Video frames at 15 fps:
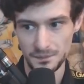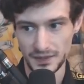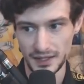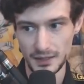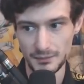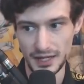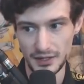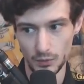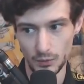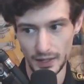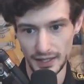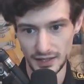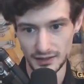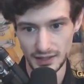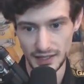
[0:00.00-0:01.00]
And by the
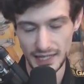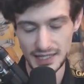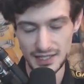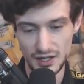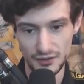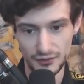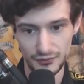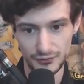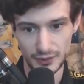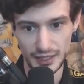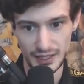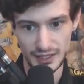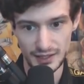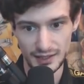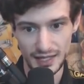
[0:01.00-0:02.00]
way, it's all
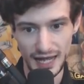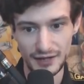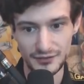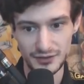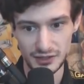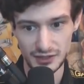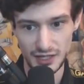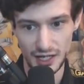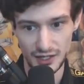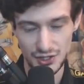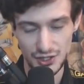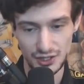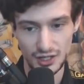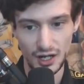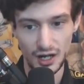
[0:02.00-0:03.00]
free after launch.